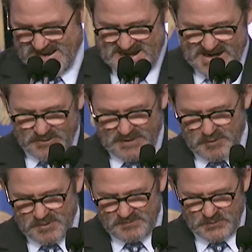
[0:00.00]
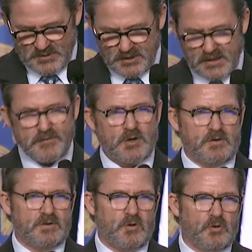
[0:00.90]
However, we all have our
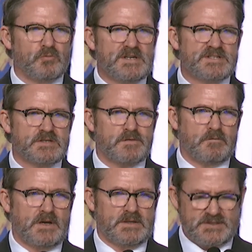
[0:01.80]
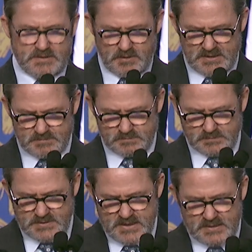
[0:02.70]
own reasons for volunteering.
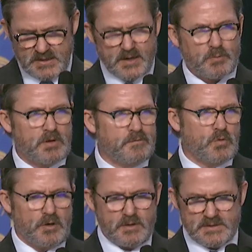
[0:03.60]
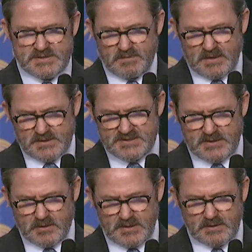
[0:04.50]
The operative word is
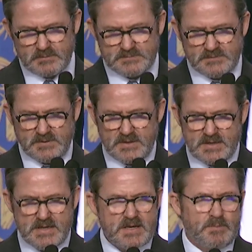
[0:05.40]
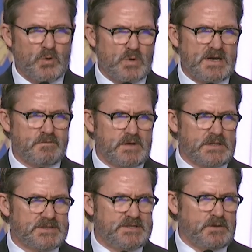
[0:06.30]
volunteering. But why
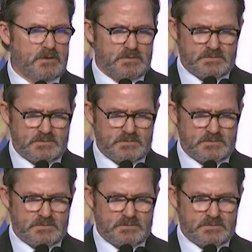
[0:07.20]
volunteer?